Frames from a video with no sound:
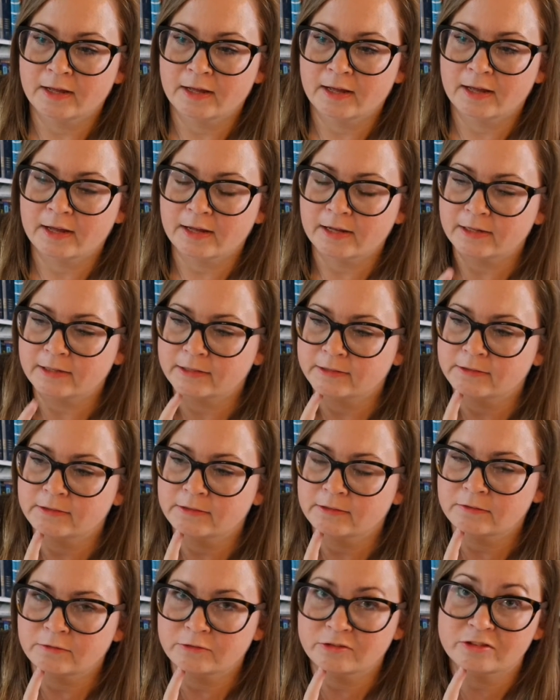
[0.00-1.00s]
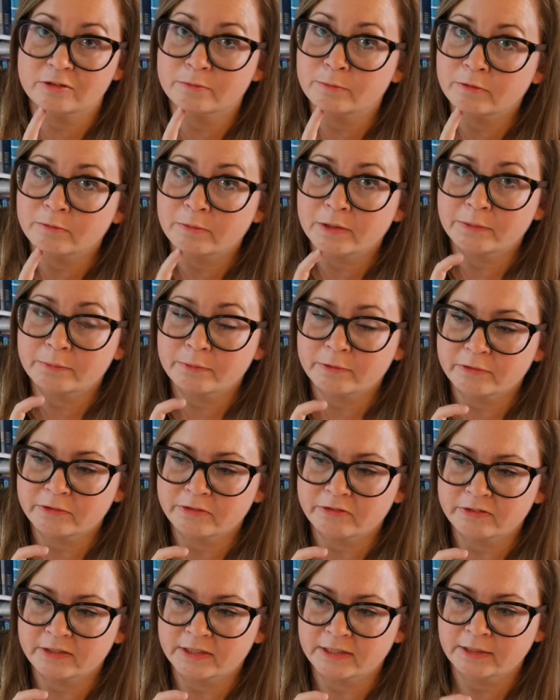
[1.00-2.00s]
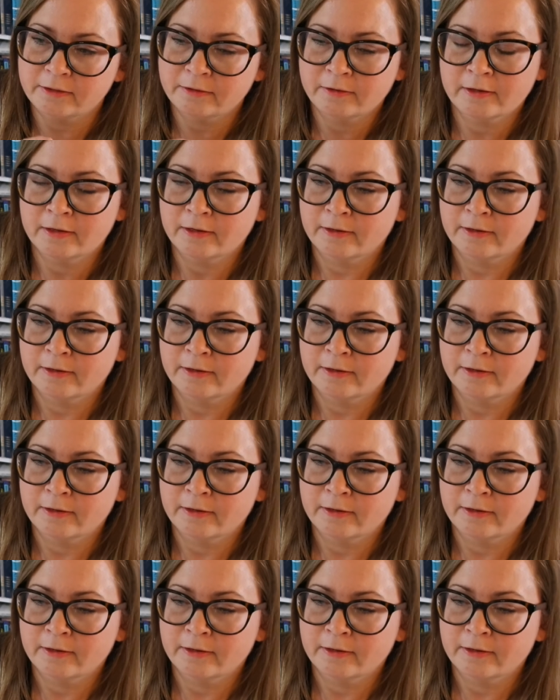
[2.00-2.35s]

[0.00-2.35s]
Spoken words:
and some of my poetry.